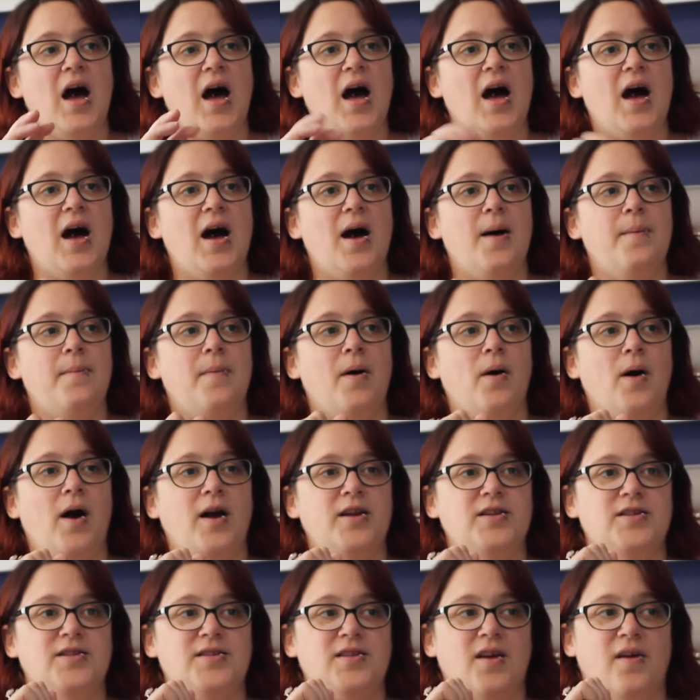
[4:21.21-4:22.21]

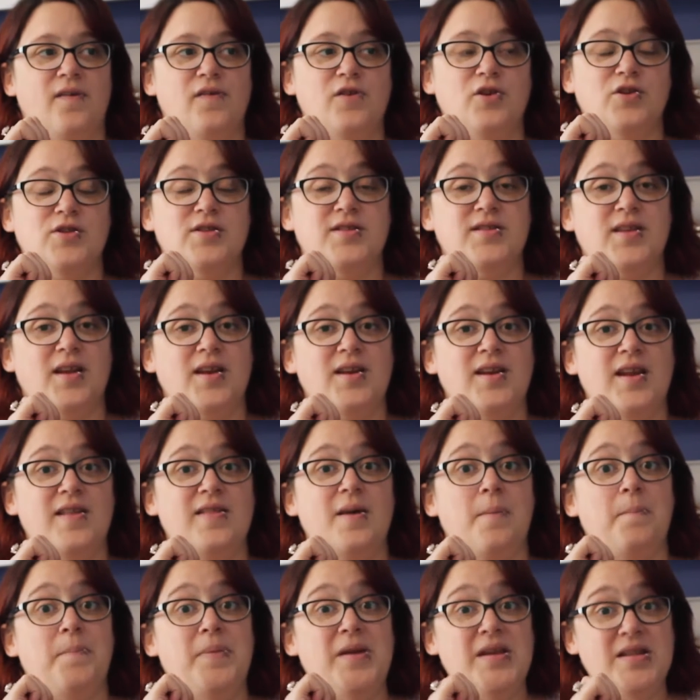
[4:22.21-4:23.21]
I discovered on Sunday
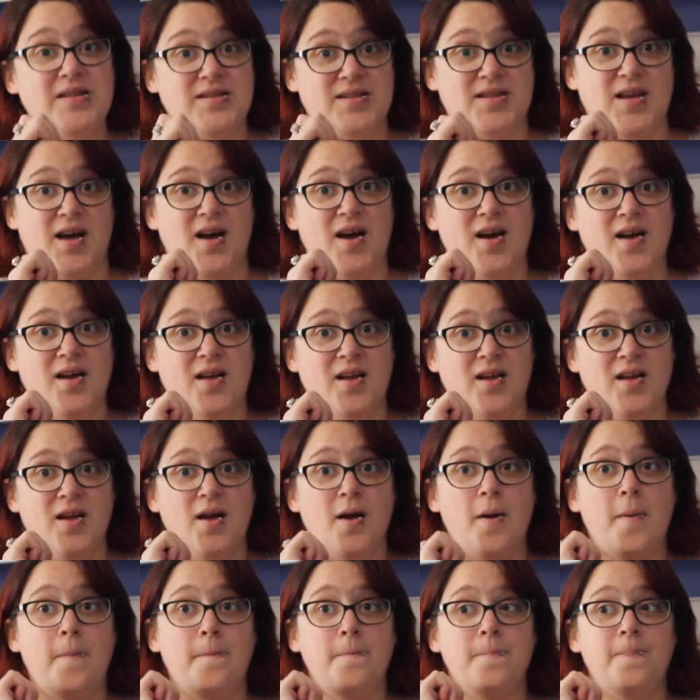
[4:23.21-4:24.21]
that pizza,
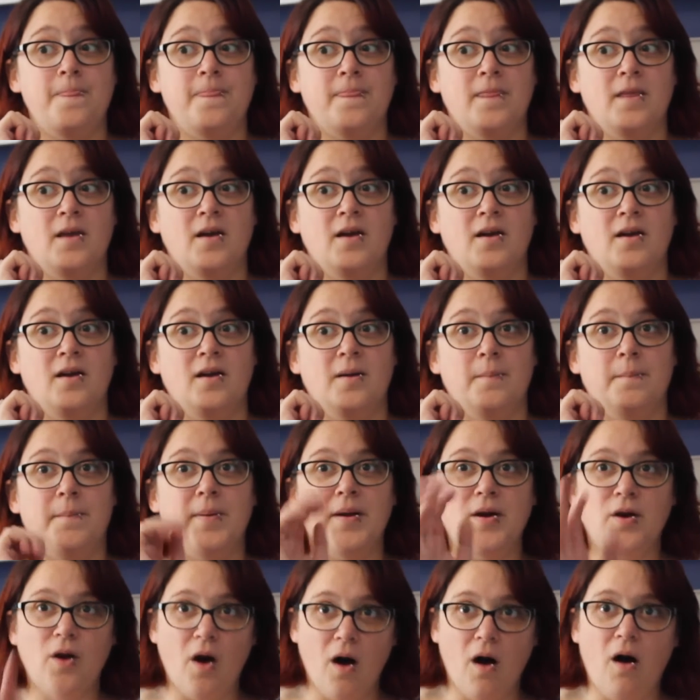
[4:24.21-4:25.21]

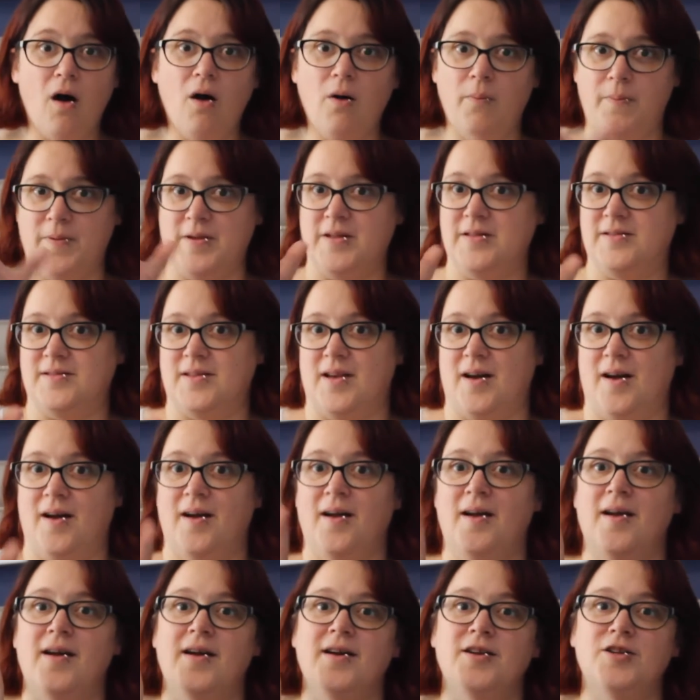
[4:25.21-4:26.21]
but not all pizza,
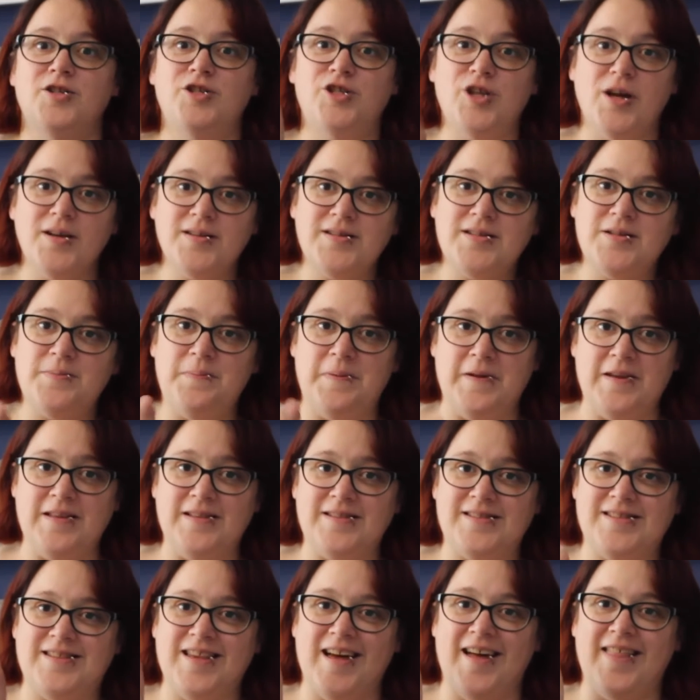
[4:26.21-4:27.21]
just
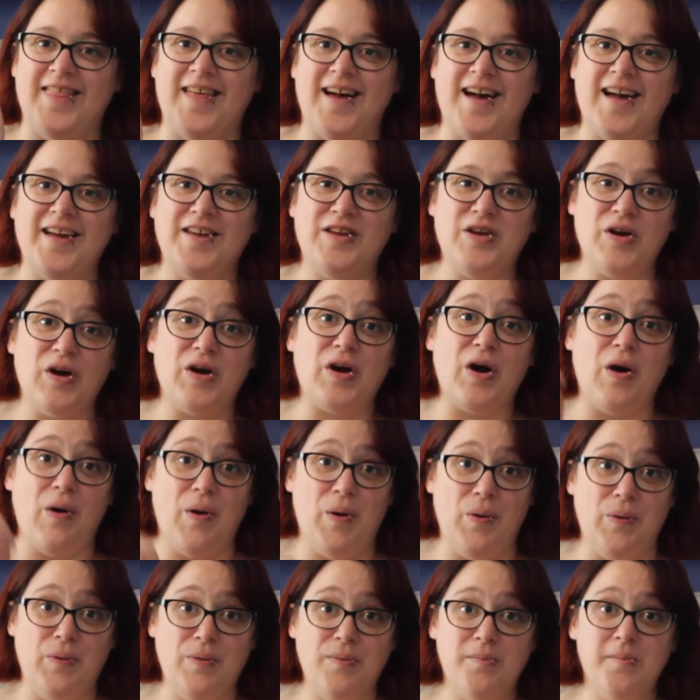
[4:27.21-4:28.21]
pizza that I cook at
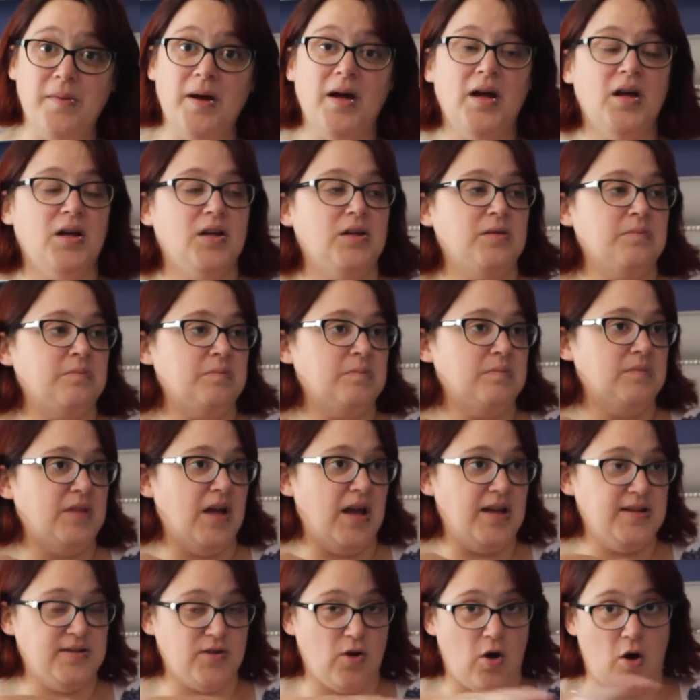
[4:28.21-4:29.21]
home,
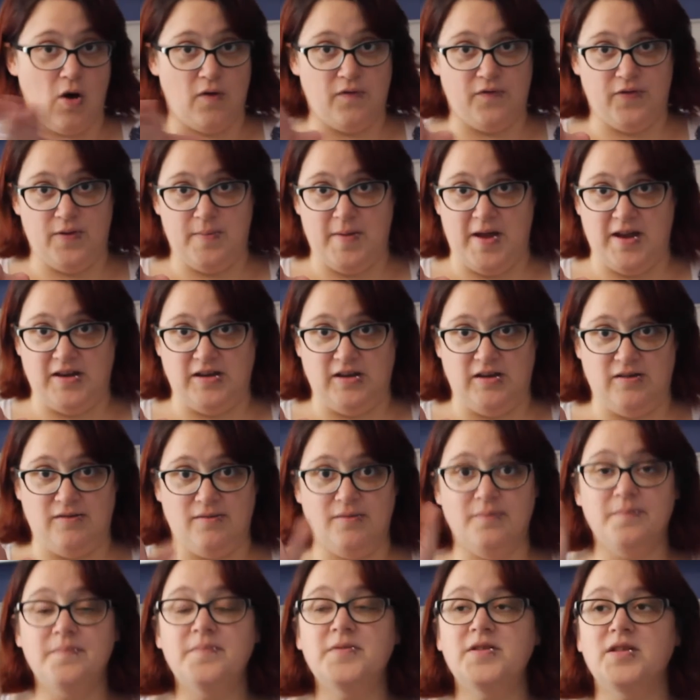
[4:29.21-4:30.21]
that is off the
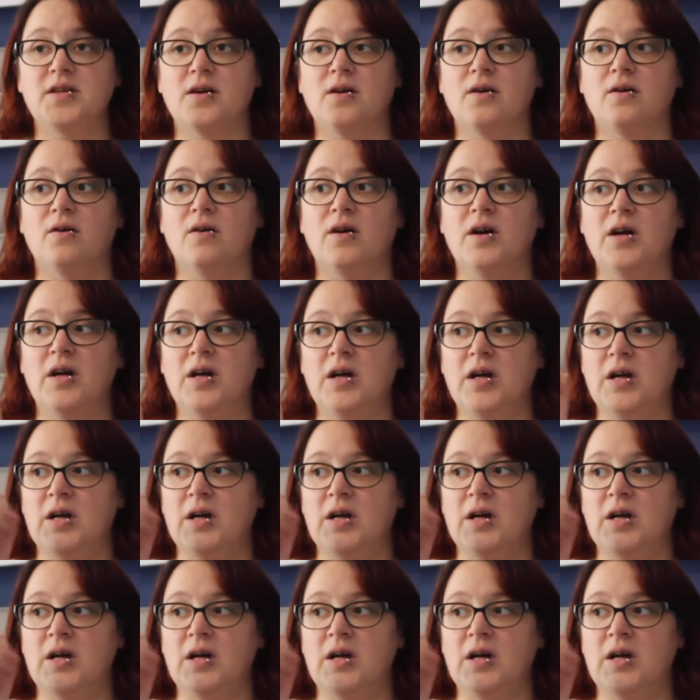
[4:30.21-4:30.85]
menu. So